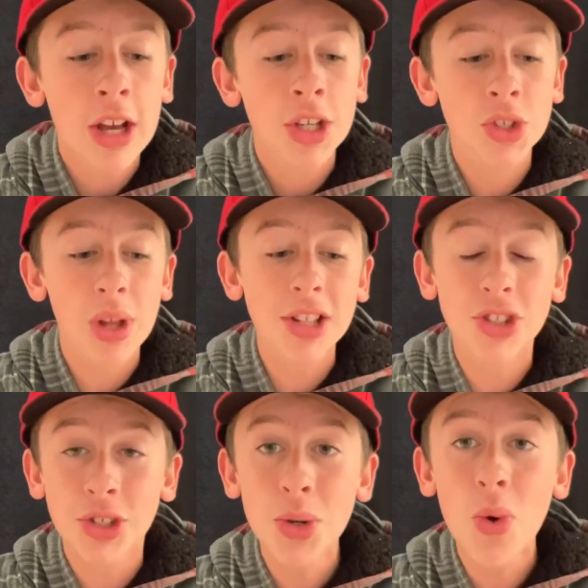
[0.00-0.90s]
So
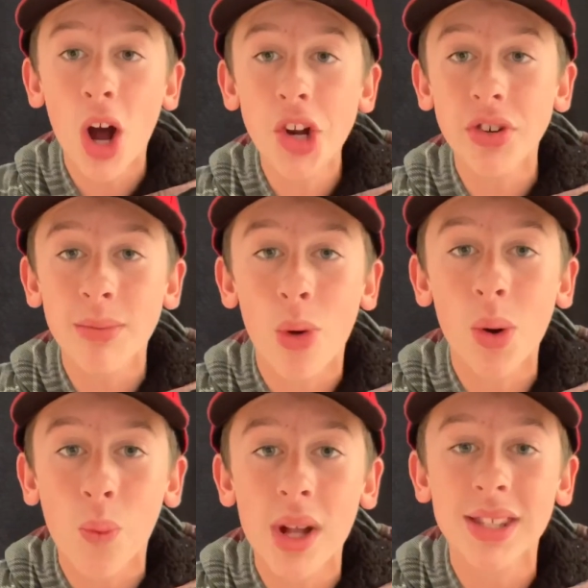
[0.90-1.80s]
that's 200 more
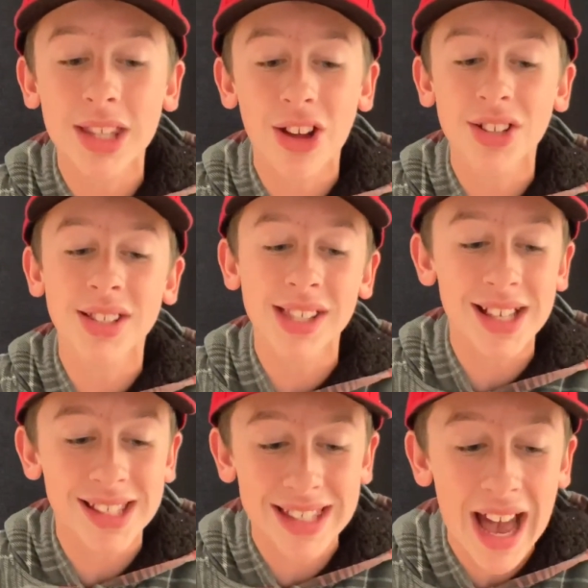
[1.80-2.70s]
wins than losses
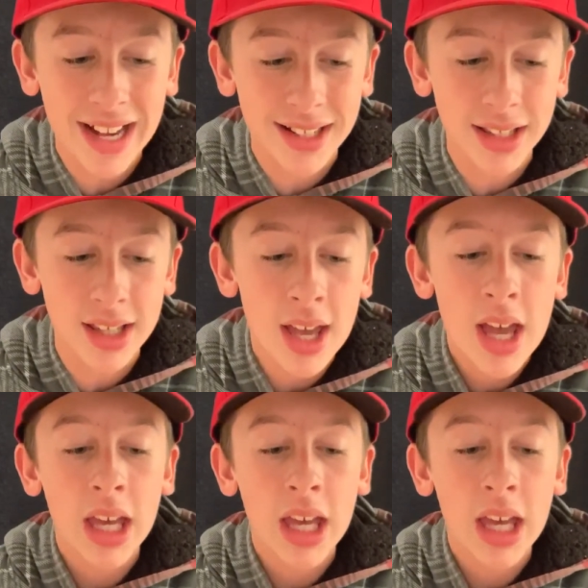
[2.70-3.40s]
exactly.